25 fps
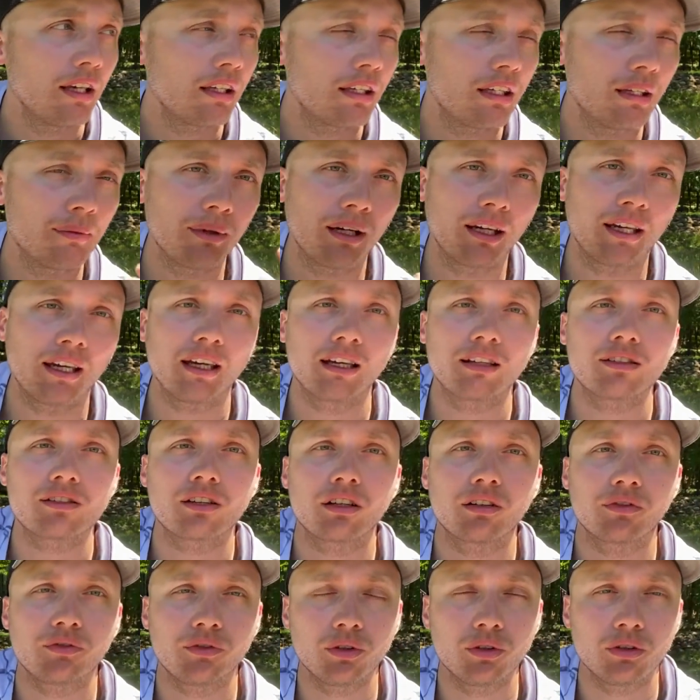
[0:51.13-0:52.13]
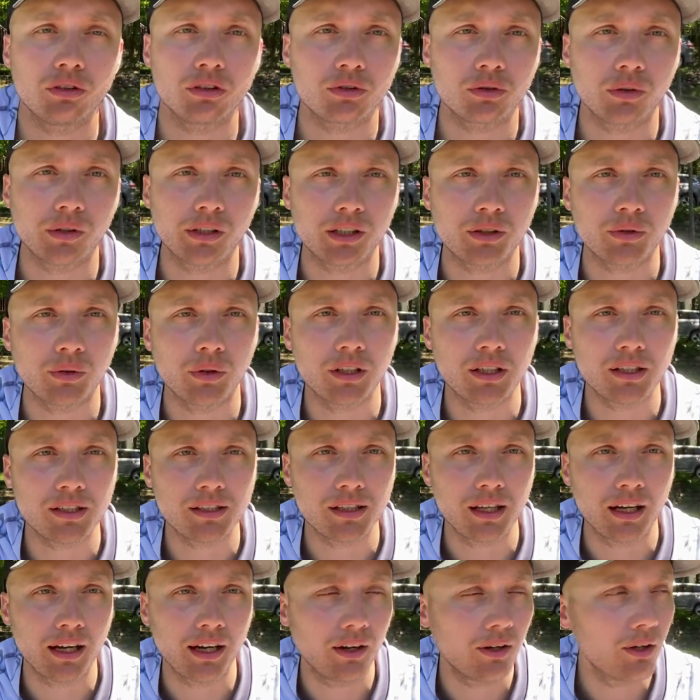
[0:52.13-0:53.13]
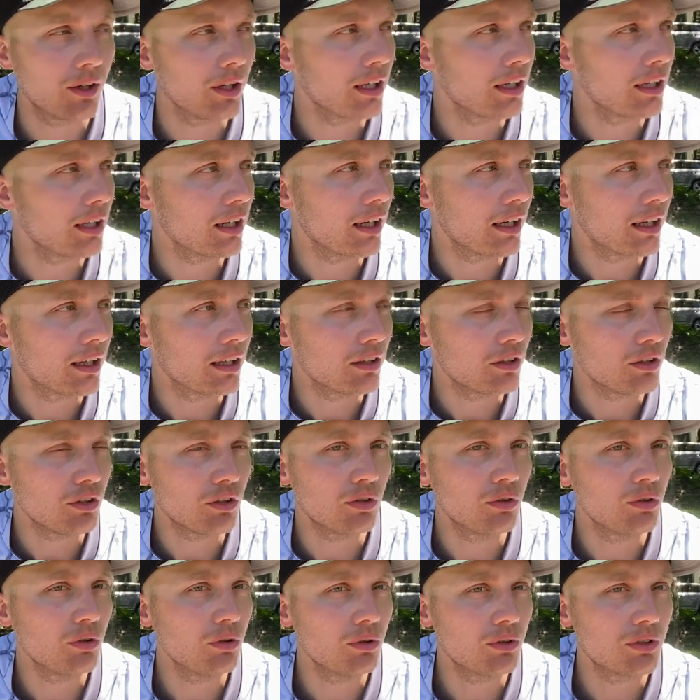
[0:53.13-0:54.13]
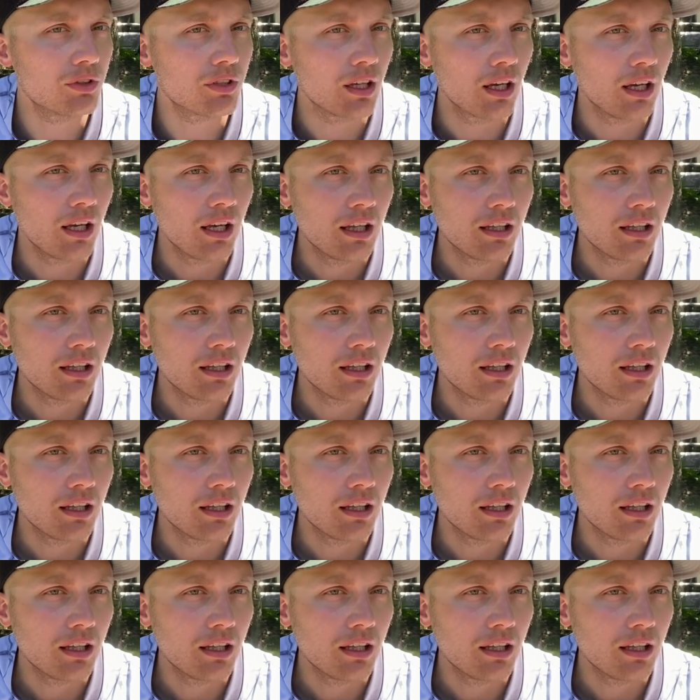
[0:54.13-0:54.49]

get my hands on a few of the 2020s now and i had used